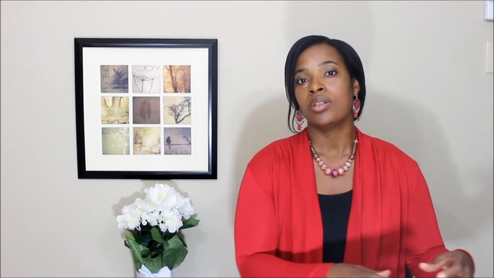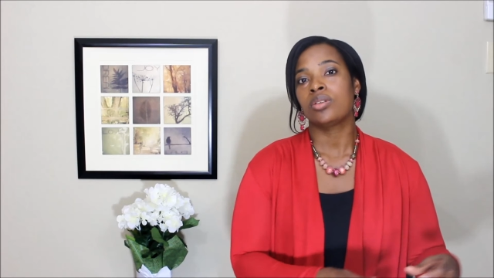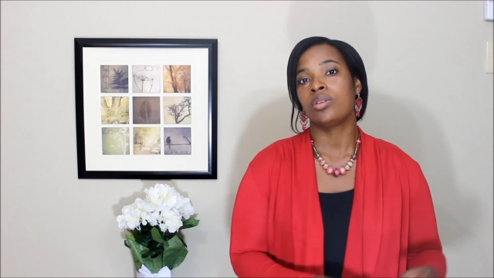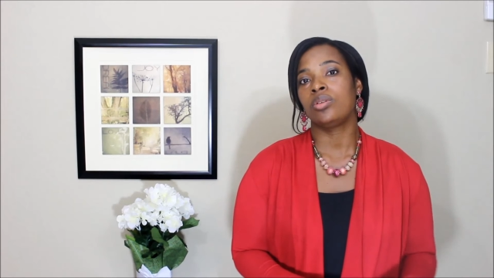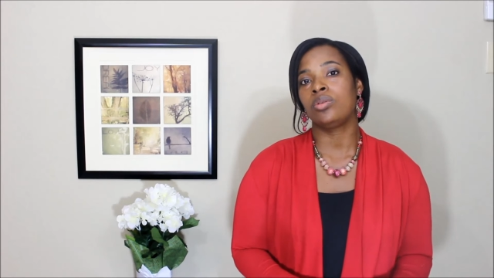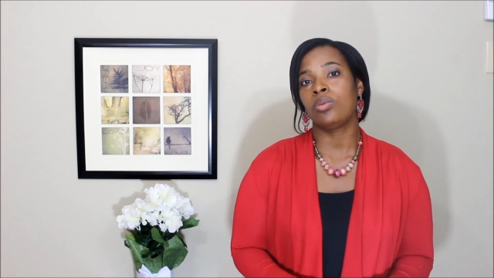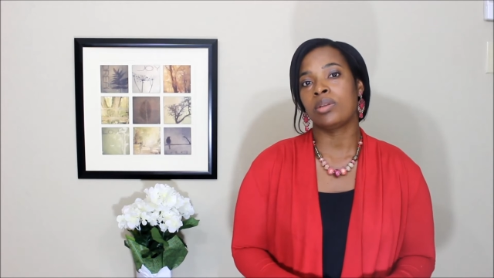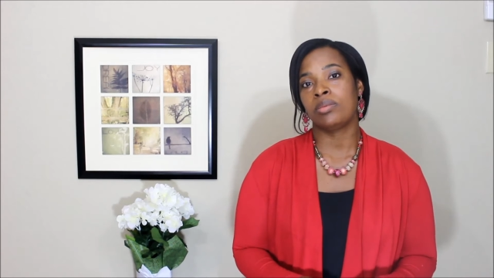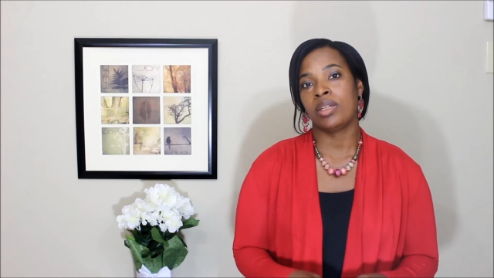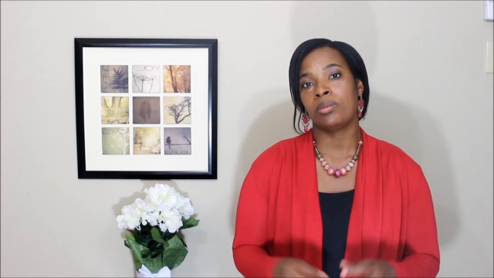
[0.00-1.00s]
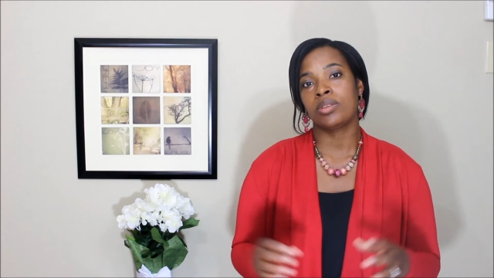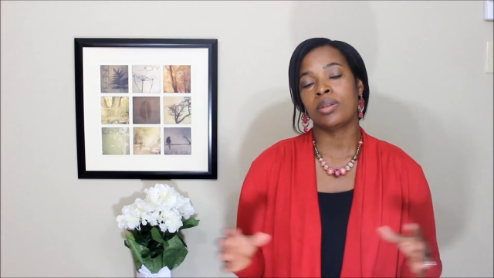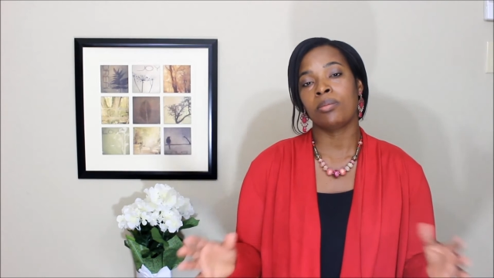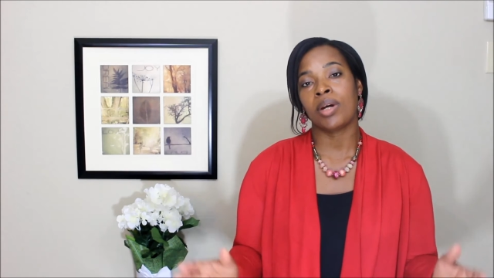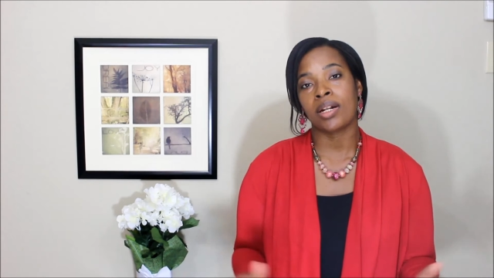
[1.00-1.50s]
So you want to be able
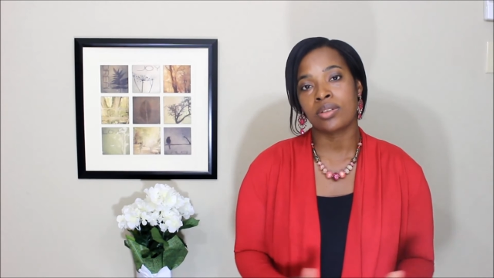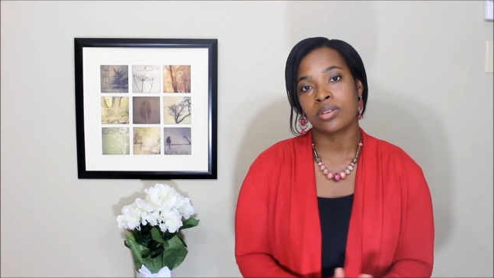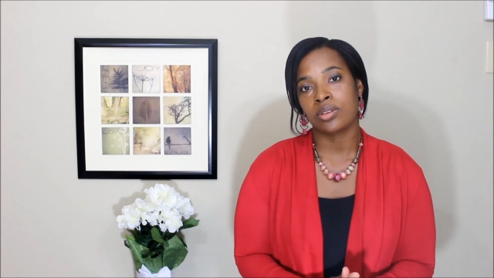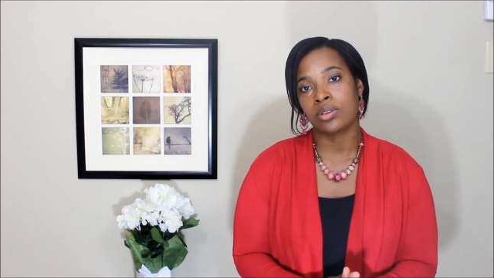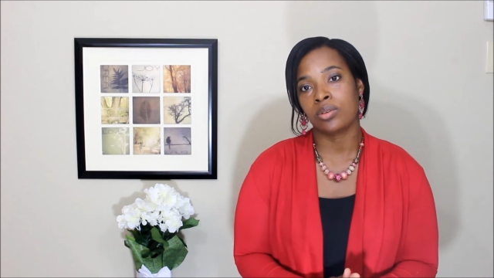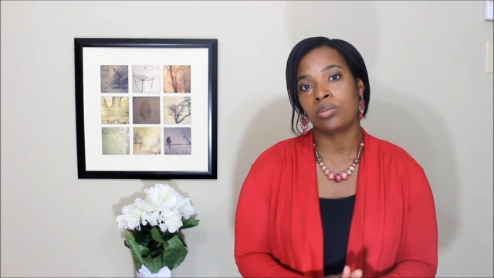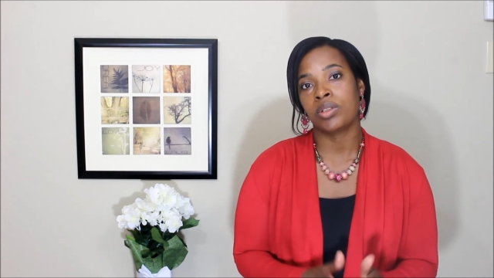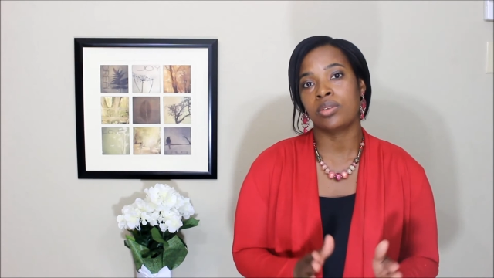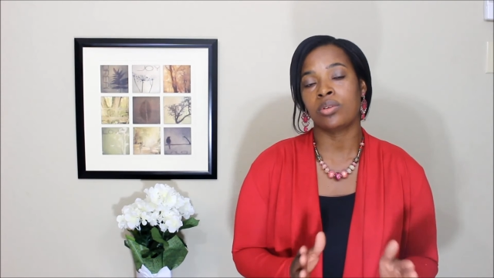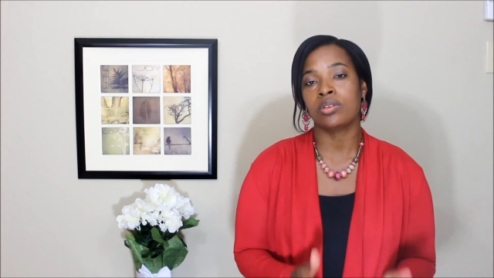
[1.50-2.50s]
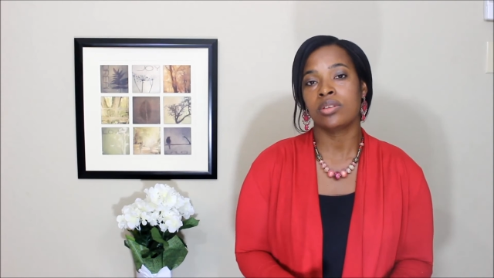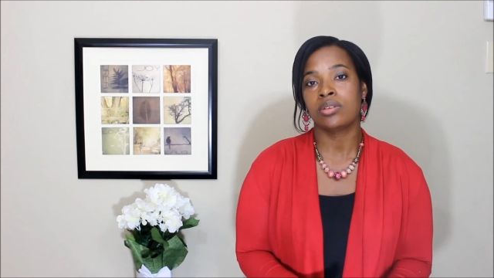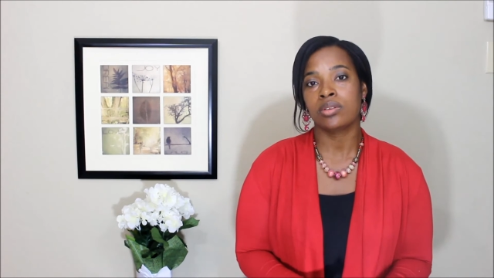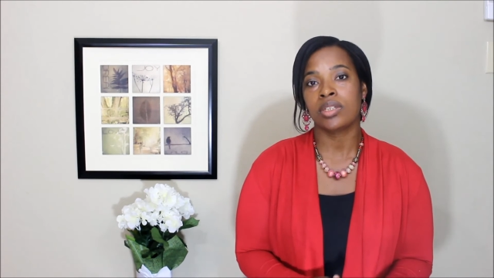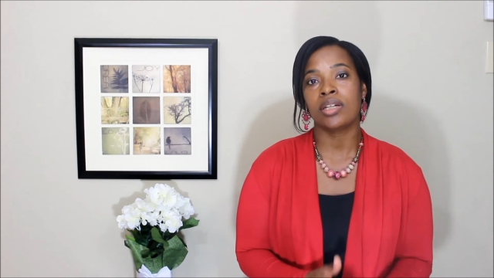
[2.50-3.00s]
to match the two, but in order to
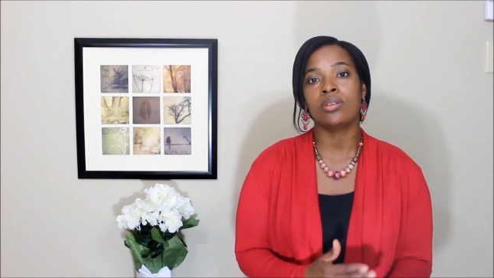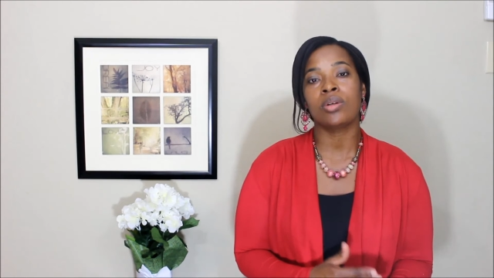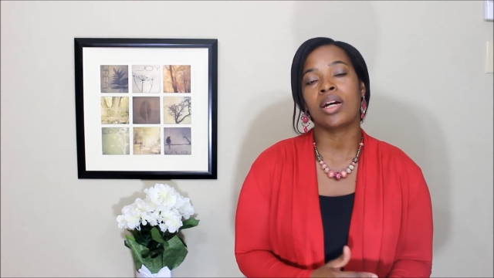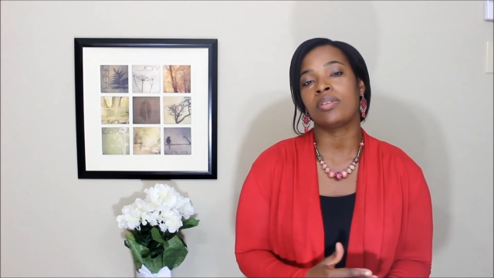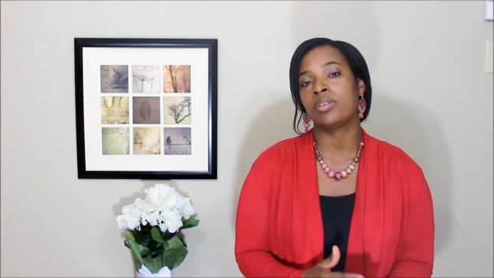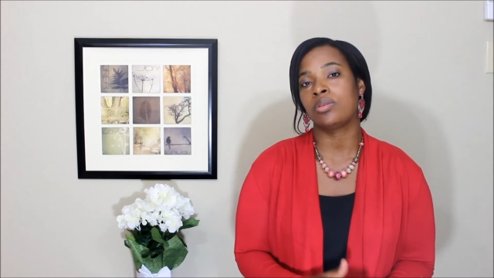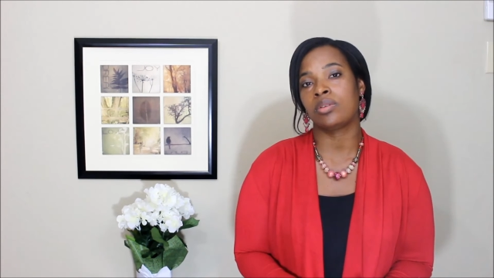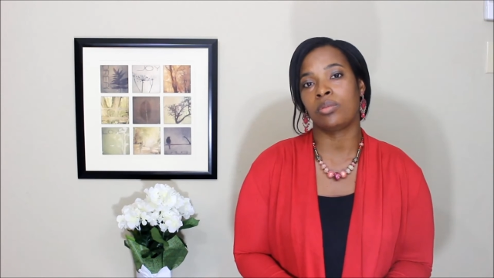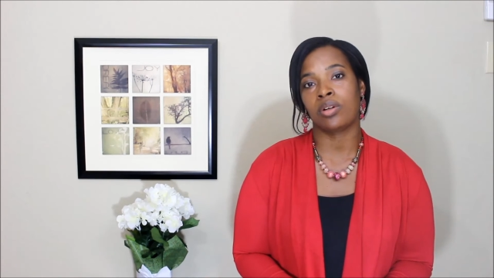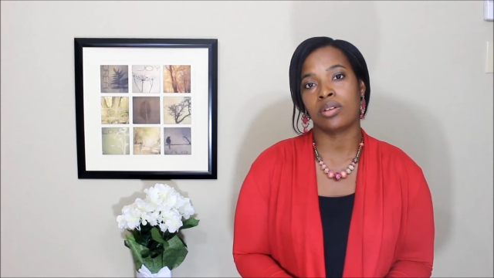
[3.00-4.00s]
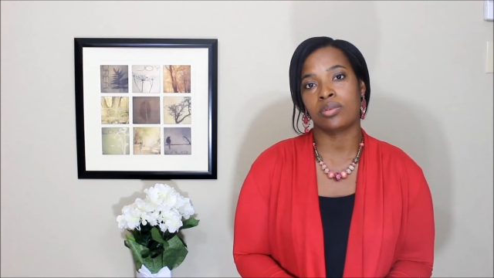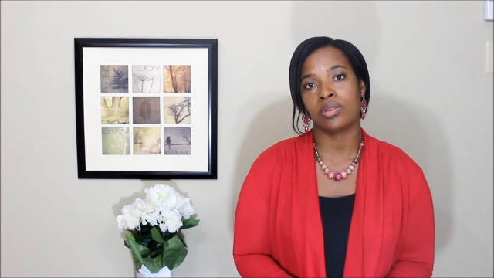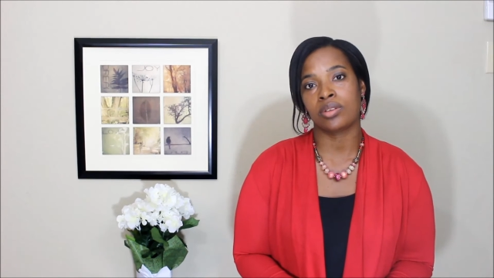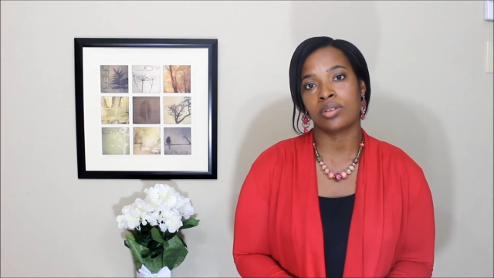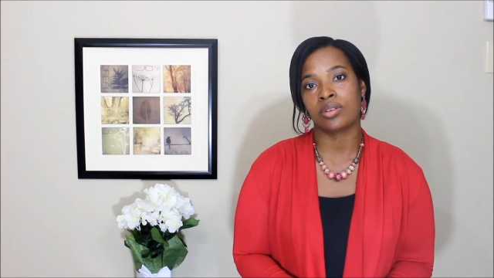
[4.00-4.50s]
do that, you have to do the market
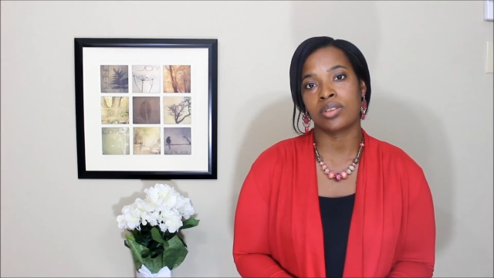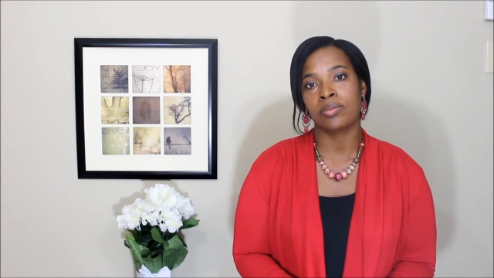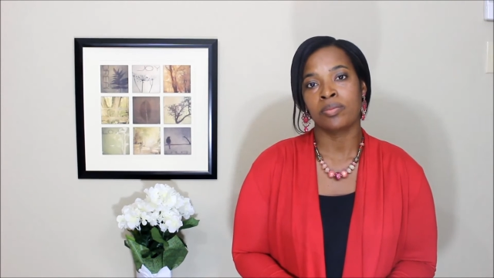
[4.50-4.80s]
research.